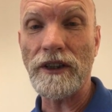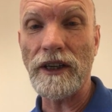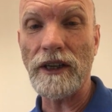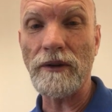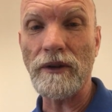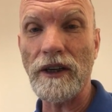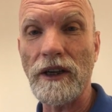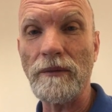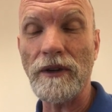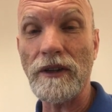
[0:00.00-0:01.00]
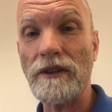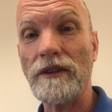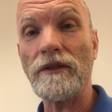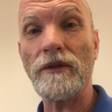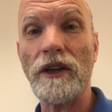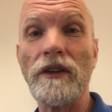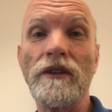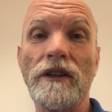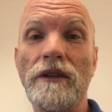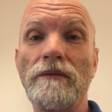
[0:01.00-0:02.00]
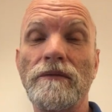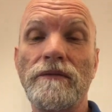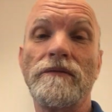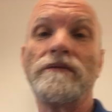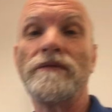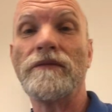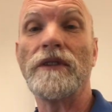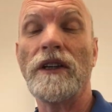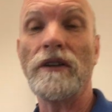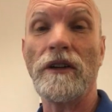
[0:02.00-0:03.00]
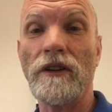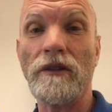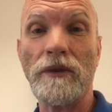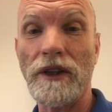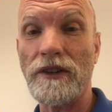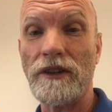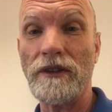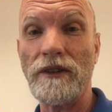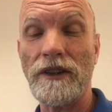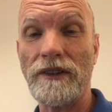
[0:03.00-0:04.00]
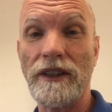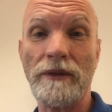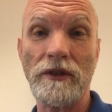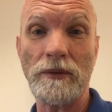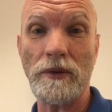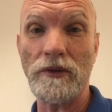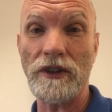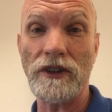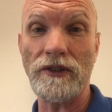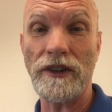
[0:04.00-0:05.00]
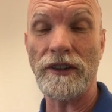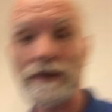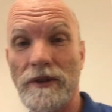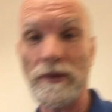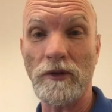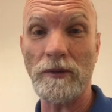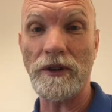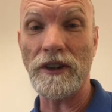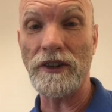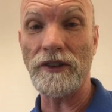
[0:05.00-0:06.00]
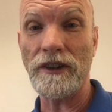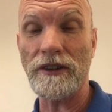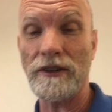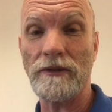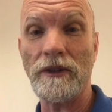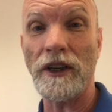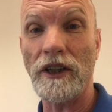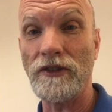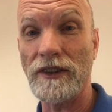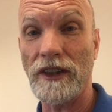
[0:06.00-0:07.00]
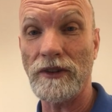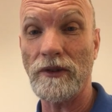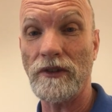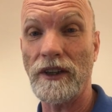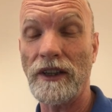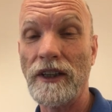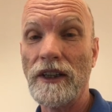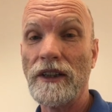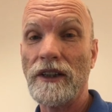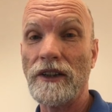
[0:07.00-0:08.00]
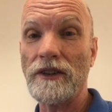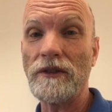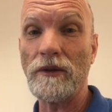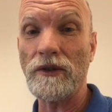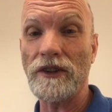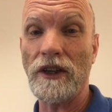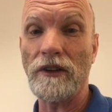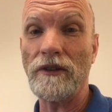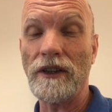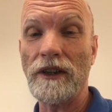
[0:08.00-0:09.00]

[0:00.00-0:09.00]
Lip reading: Now, although a lot of what I do is dealing with sports injuries, I'm a sports podiatrist, running injuries, that sort of thing, I do also